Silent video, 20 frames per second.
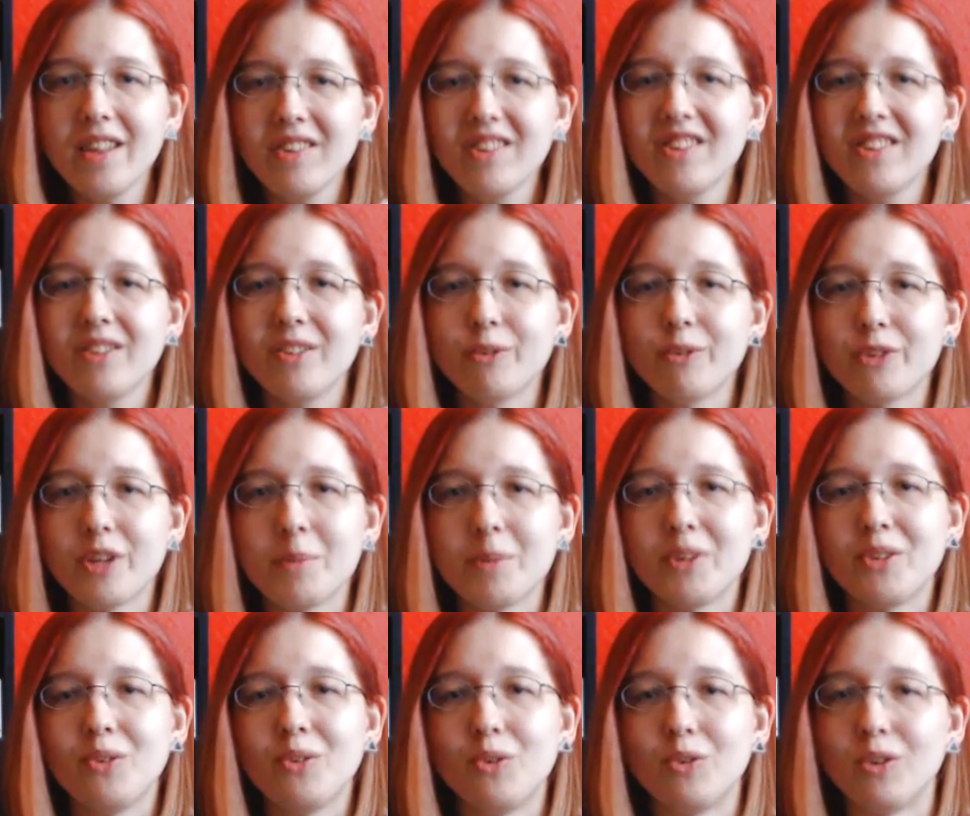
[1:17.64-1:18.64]
This isn't your
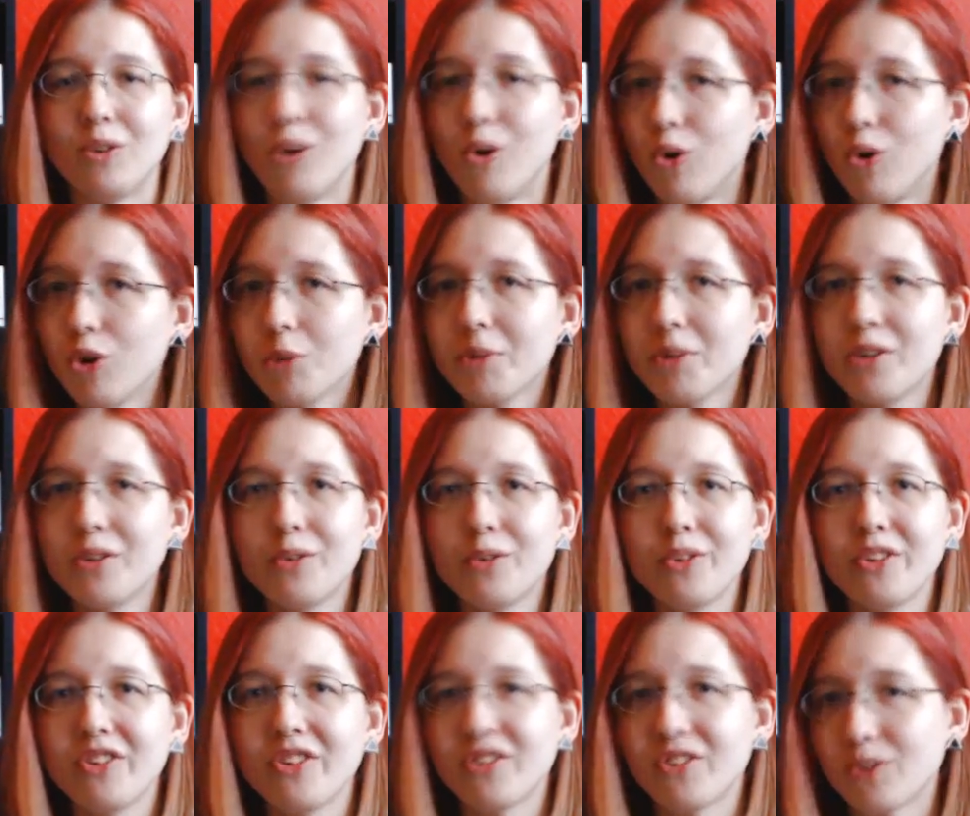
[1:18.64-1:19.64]
typical
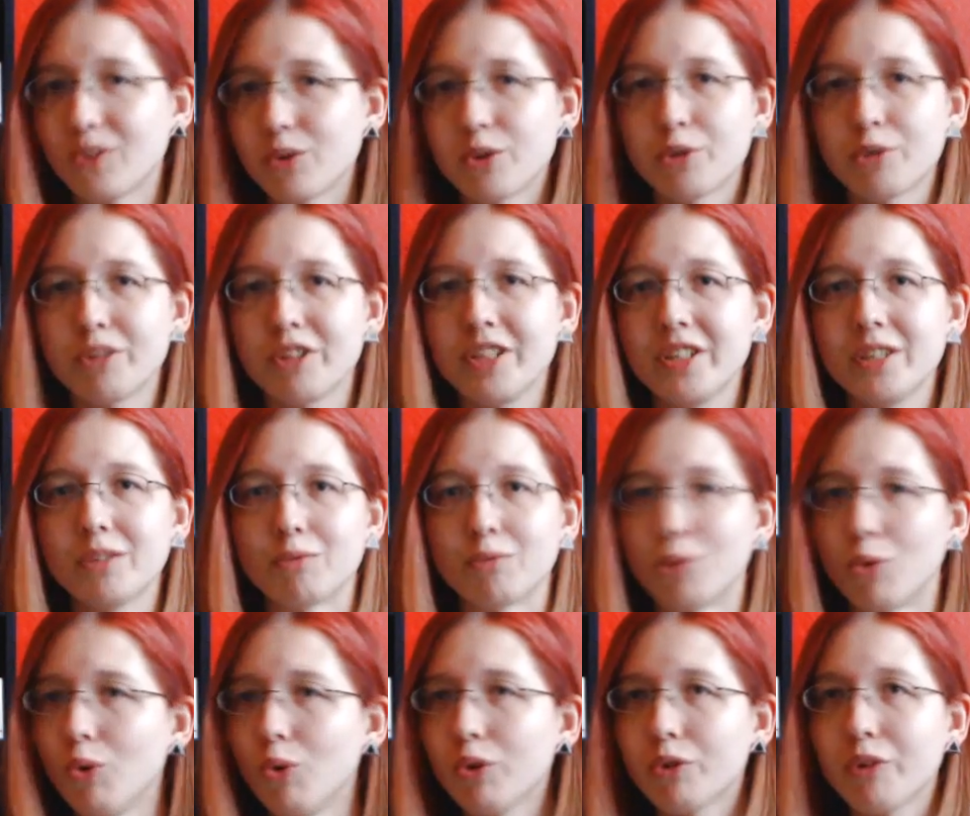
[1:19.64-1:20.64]
hormones, surgery,
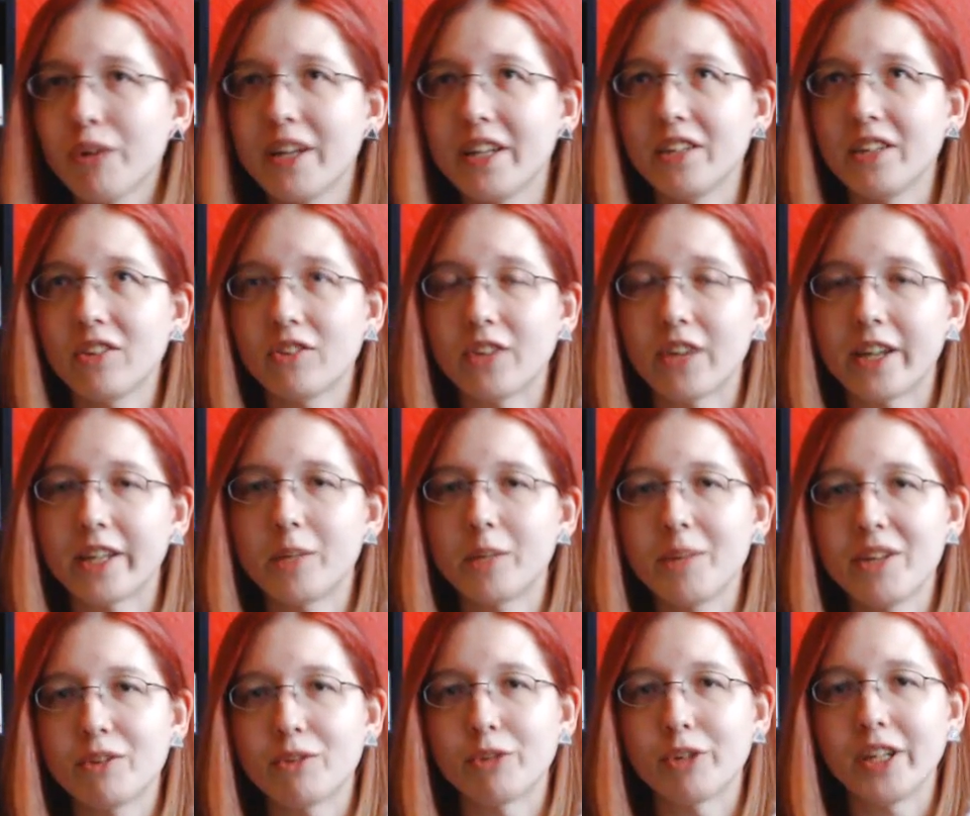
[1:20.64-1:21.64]
roll credits
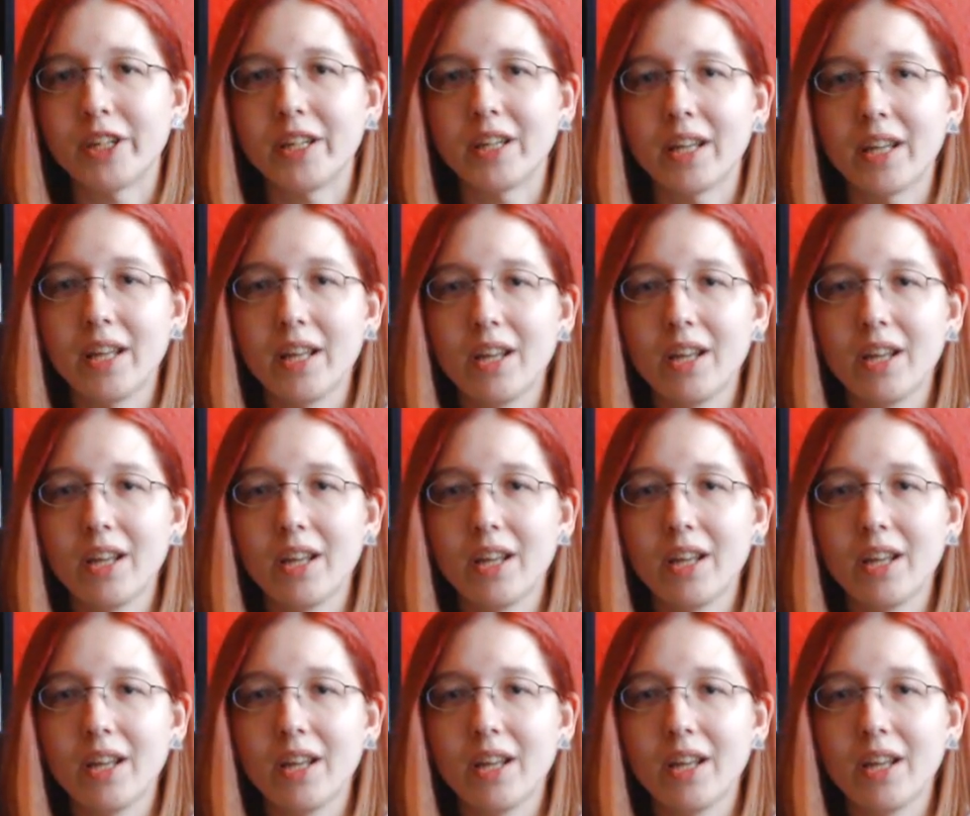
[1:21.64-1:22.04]
documentary.